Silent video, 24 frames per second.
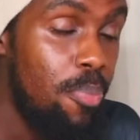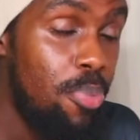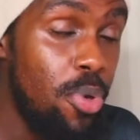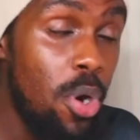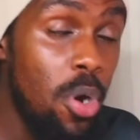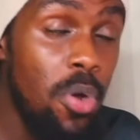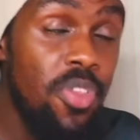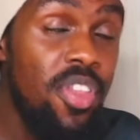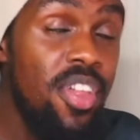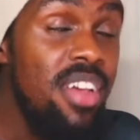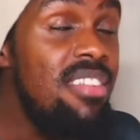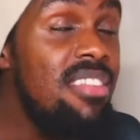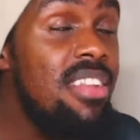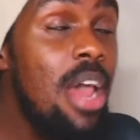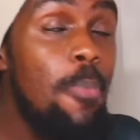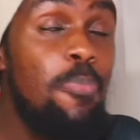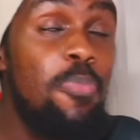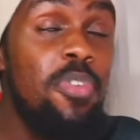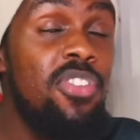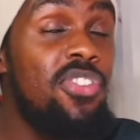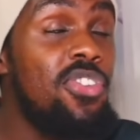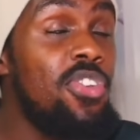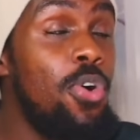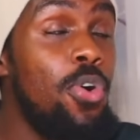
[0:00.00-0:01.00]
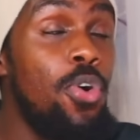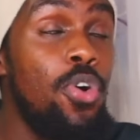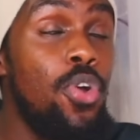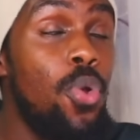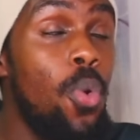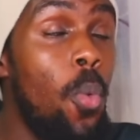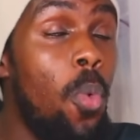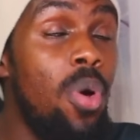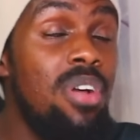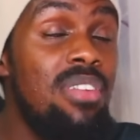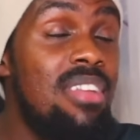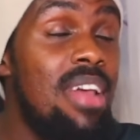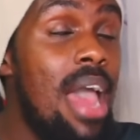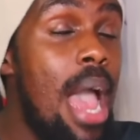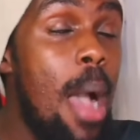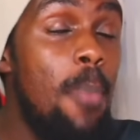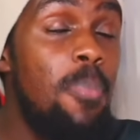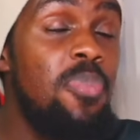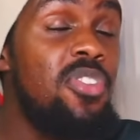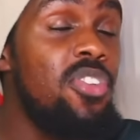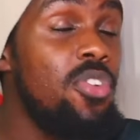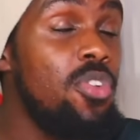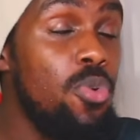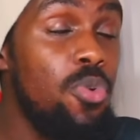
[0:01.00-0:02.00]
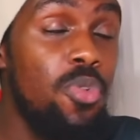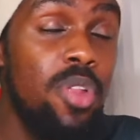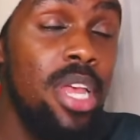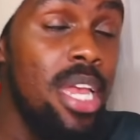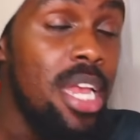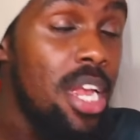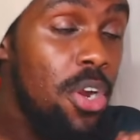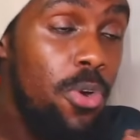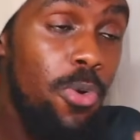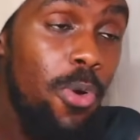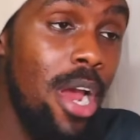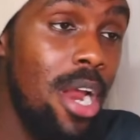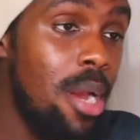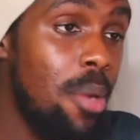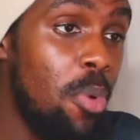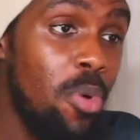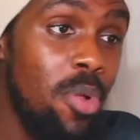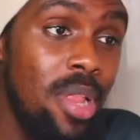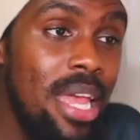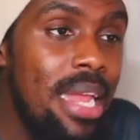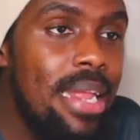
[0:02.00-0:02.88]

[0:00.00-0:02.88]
Bro, this episode was absolutely incredible.